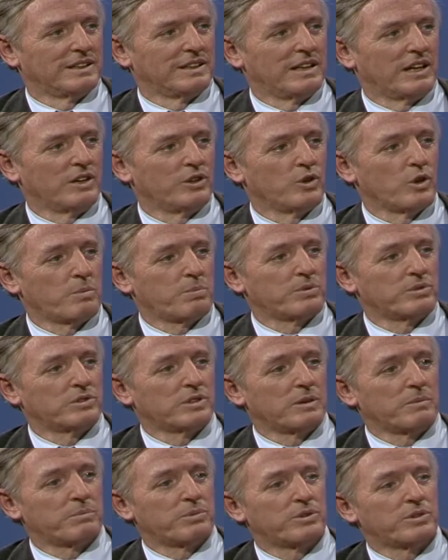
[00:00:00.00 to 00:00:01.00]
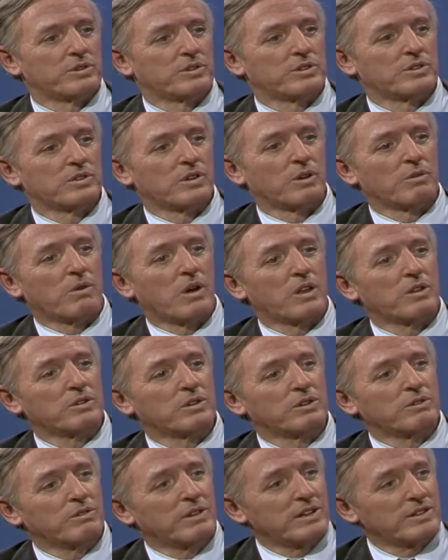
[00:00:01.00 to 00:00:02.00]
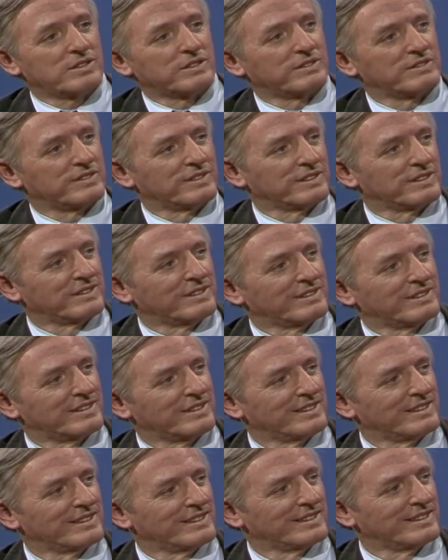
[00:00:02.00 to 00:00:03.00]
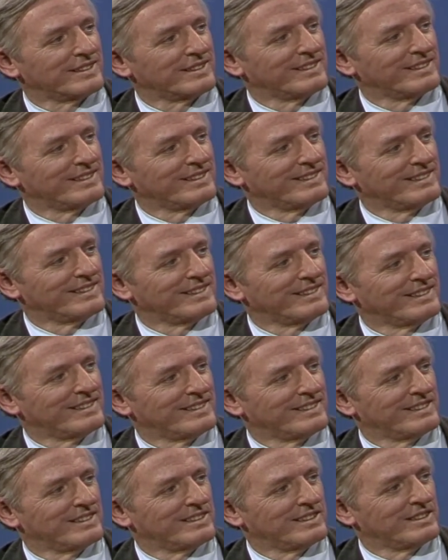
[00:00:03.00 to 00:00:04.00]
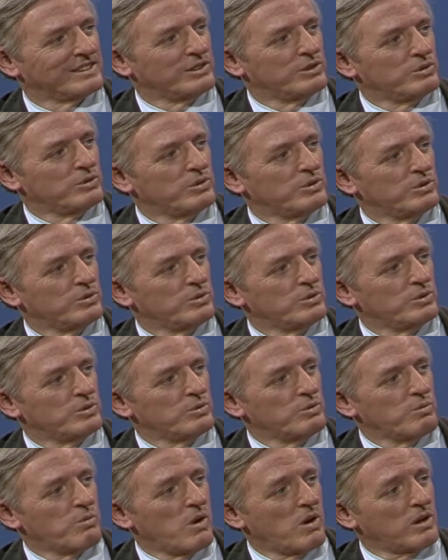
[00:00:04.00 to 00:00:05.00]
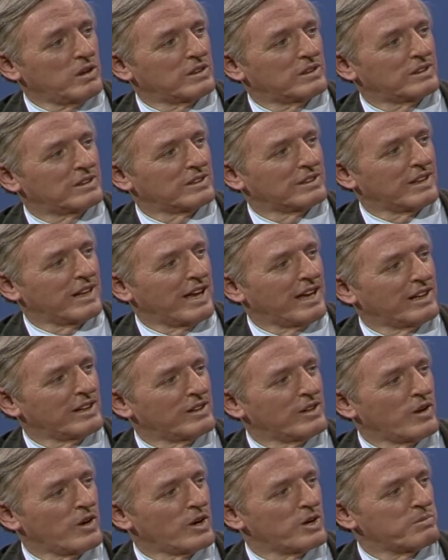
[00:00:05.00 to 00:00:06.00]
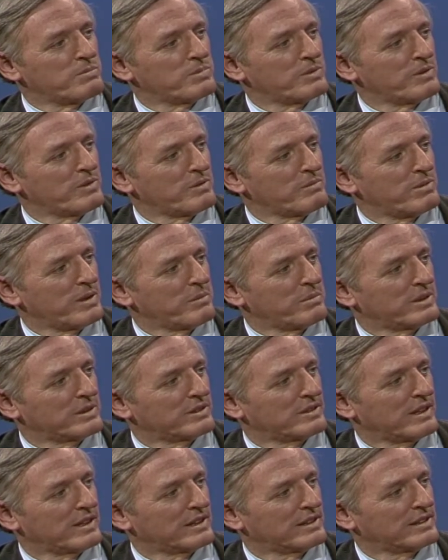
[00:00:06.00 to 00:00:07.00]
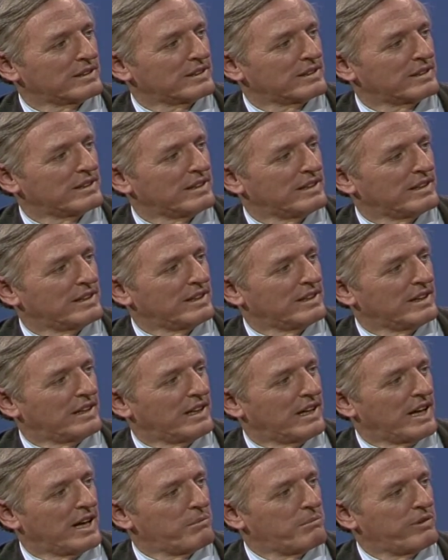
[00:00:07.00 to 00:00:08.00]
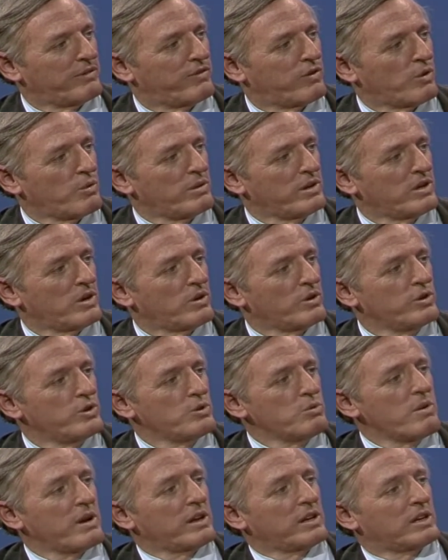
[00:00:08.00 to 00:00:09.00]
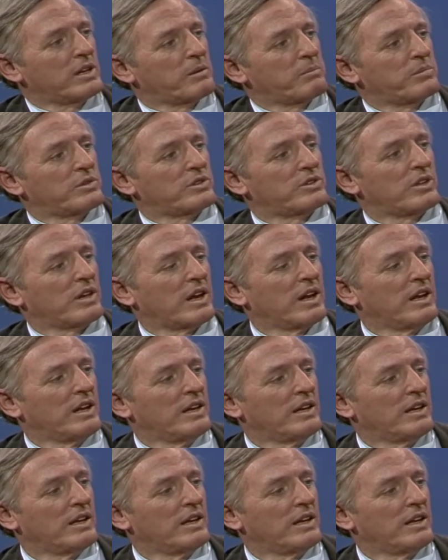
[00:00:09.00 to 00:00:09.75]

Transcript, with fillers: Now, your presumptions are rather aggressive here, aren't they? You, you, you want an enlargement of the public sector. And before we know, you end well, up. Wait a minute, no,